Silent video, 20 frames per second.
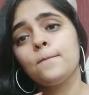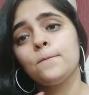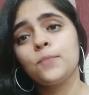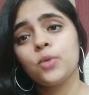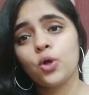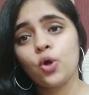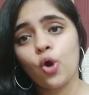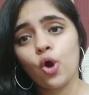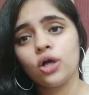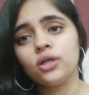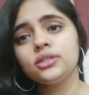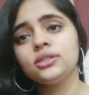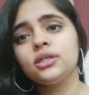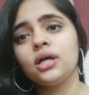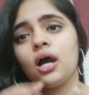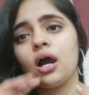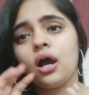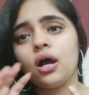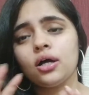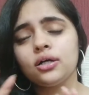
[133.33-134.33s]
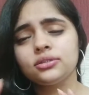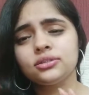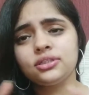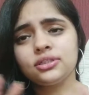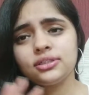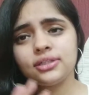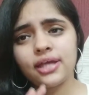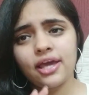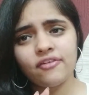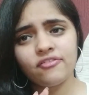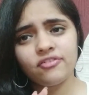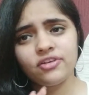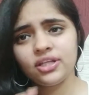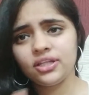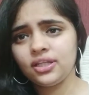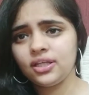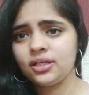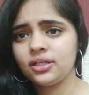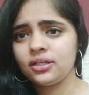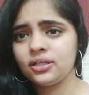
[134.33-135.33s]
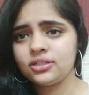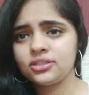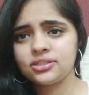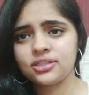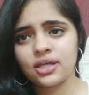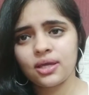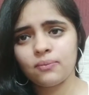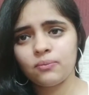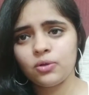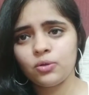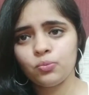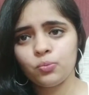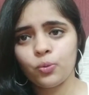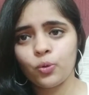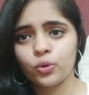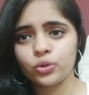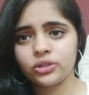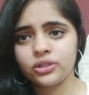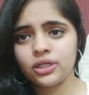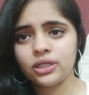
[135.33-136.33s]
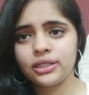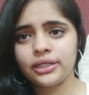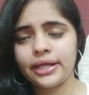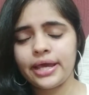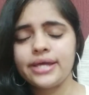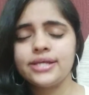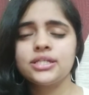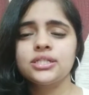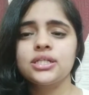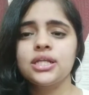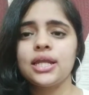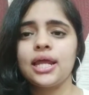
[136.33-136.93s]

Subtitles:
Because everything is same in both the tests,